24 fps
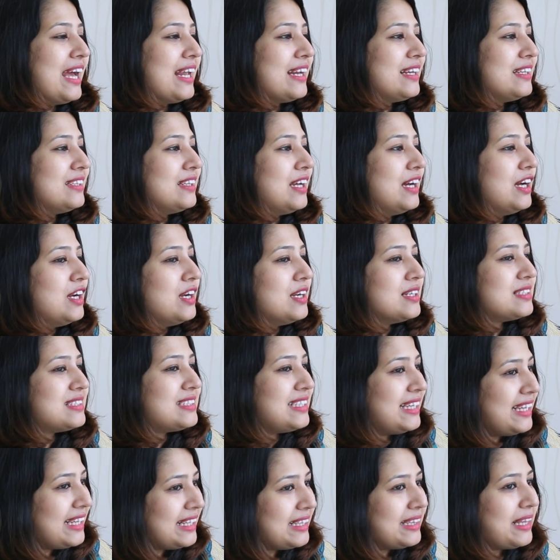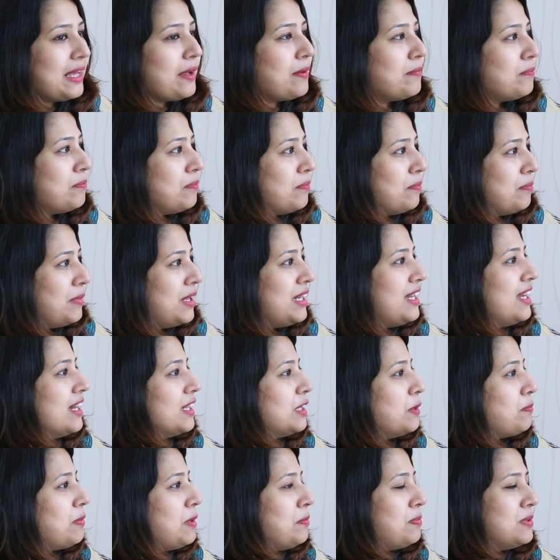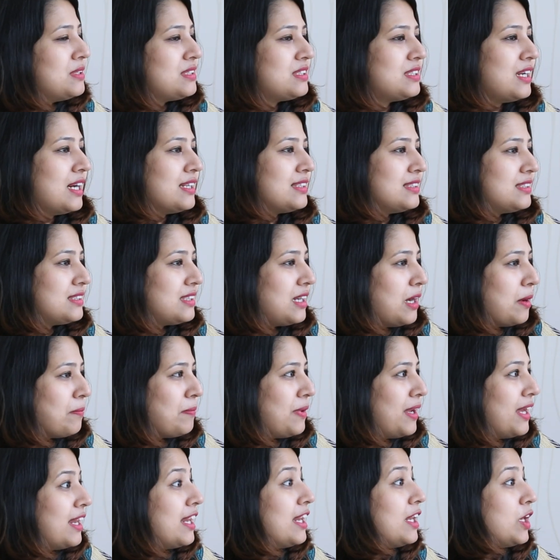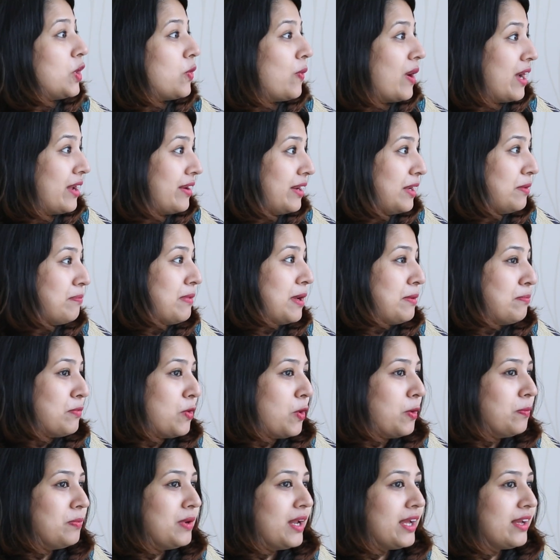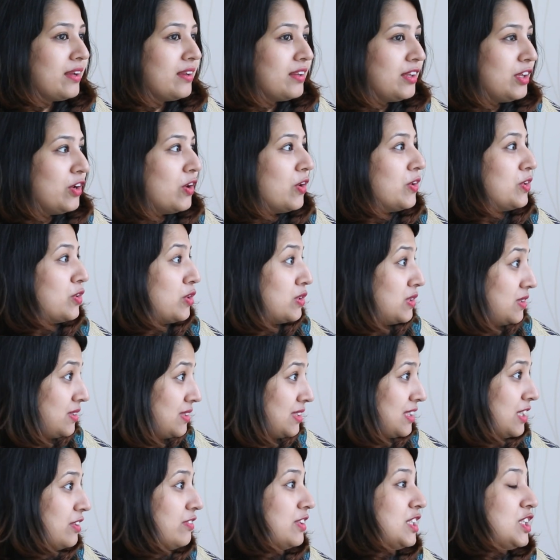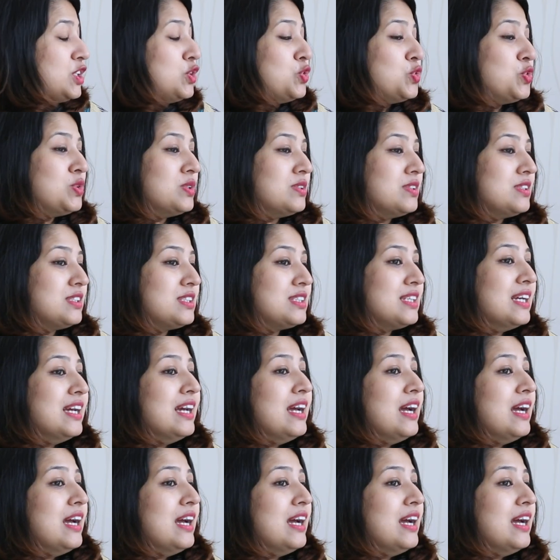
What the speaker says: And seeing them, many other people started coming and inquiring my mom, like, your daughter is giving tuitions,